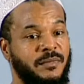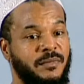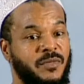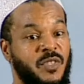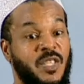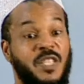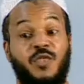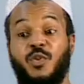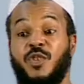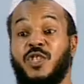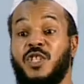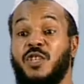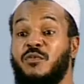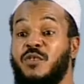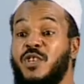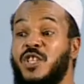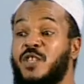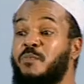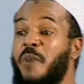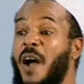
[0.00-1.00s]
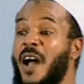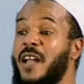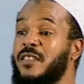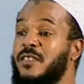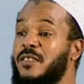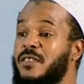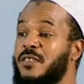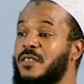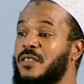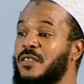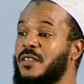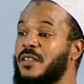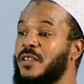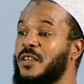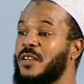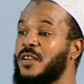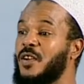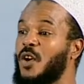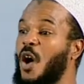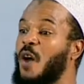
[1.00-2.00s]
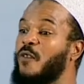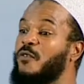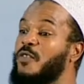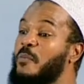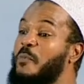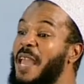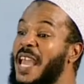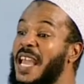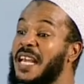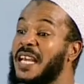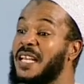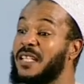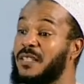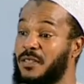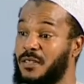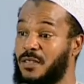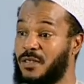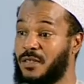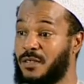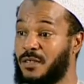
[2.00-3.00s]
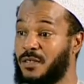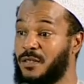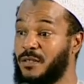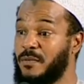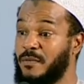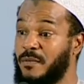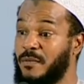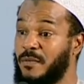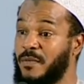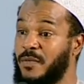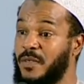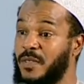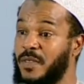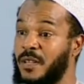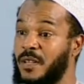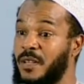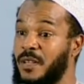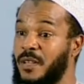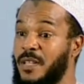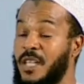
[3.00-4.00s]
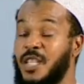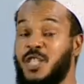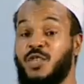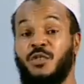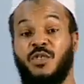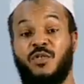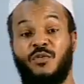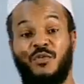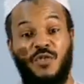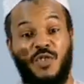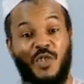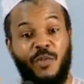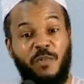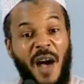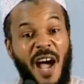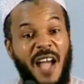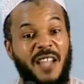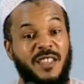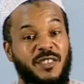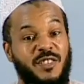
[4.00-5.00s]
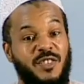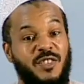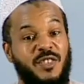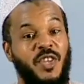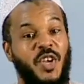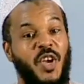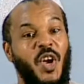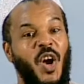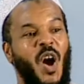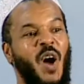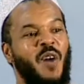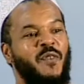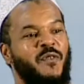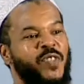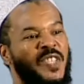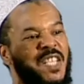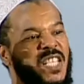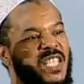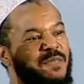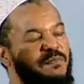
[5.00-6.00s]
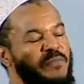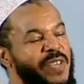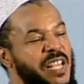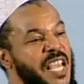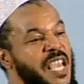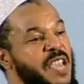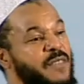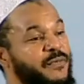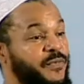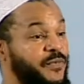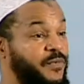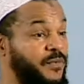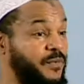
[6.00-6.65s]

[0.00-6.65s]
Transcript: This was the response of the pagans. This was the response of disbelief.